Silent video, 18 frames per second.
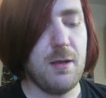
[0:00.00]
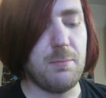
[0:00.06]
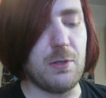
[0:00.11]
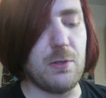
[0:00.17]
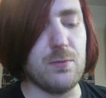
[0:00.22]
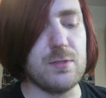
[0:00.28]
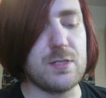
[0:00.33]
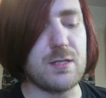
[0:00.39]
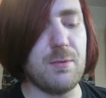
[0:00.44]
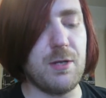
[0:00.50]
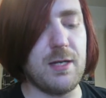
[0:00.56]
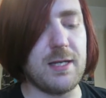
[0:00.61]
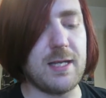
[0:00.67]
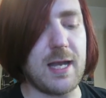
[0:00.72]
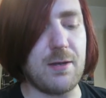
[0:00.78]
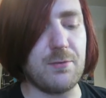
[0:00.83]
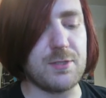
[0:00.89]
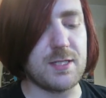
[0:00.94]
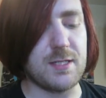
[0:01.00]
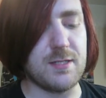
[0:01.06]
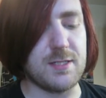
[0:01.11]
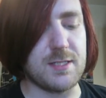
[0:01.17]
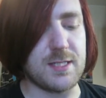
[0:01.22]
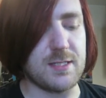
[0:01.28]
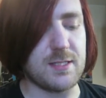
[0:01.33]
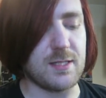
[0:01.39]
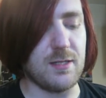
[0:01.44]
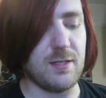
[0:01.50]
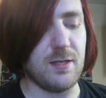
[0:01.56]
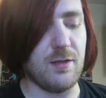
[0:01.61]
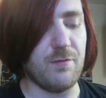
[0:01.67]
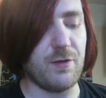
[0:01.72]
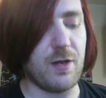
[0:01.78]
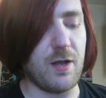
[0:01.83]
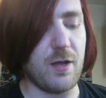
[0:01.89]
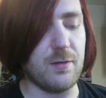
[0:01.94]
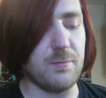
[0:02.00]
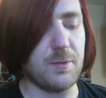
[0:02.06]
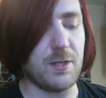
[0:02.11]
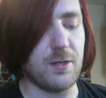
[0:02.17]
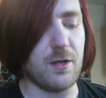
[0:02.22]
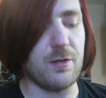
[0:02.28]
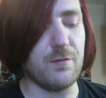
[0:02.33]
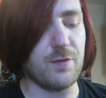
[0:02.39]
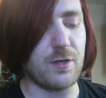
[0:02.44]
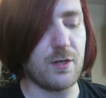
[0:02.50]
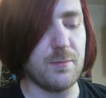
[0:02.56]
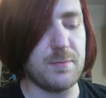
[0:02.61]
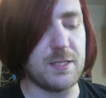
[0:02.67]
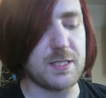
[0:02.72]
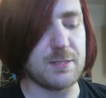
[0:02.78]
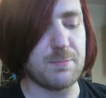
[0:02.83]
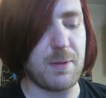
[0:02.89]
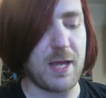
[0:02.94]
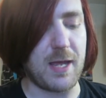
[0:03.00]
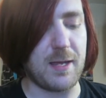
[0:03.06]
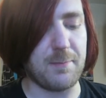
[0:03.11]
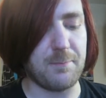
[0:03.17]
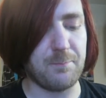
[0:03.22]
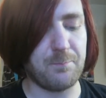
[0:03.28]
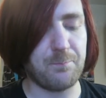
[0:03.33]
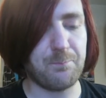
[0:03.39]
but ultimately countenances that love and hope can overcome despair.